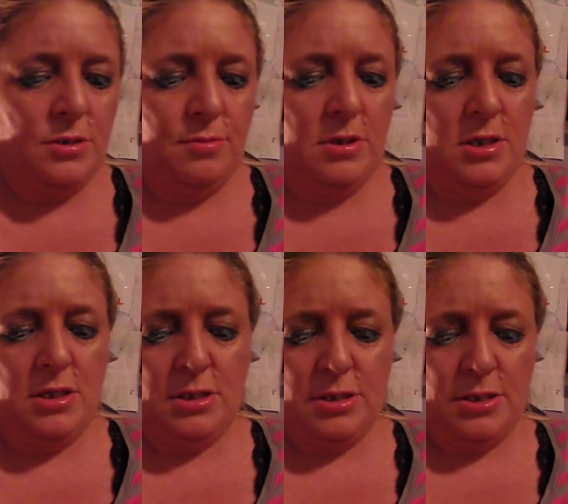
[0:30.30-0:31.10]
This one
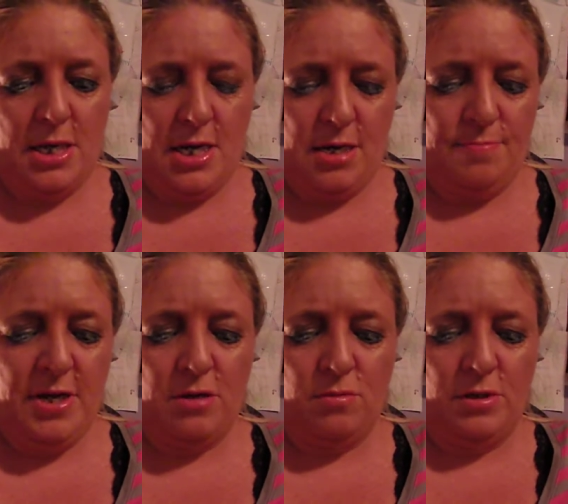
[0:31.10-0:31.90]
is a
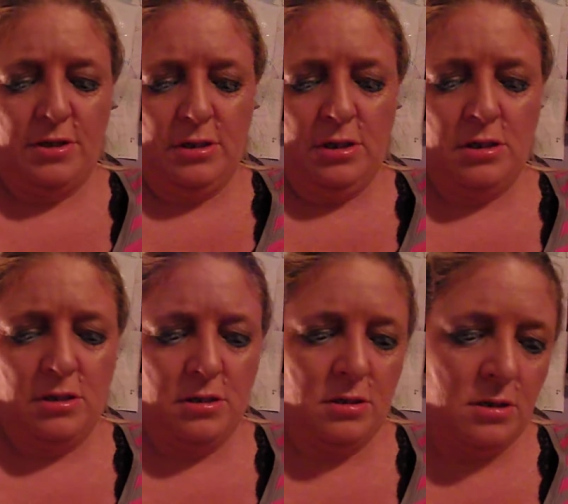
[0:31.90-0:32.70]
pink one,
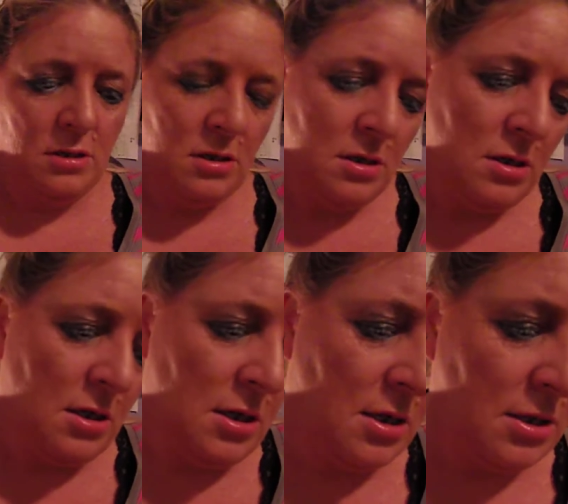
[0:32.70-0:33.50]

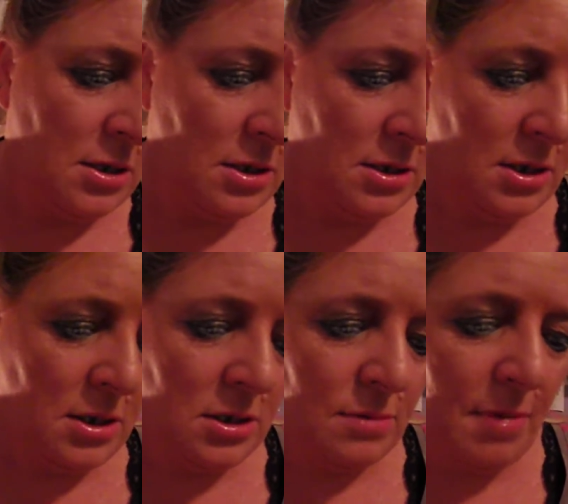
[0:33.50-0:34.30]
and it
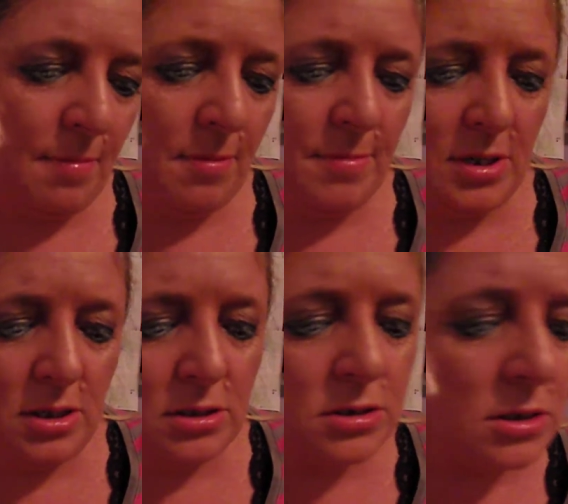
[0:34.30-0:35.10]
is
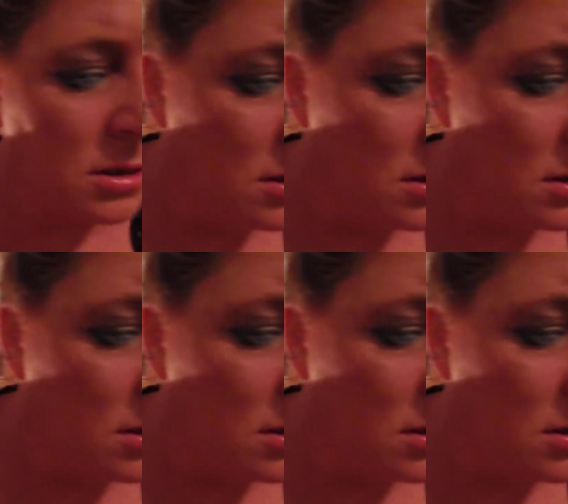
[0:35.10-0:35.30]
peppermint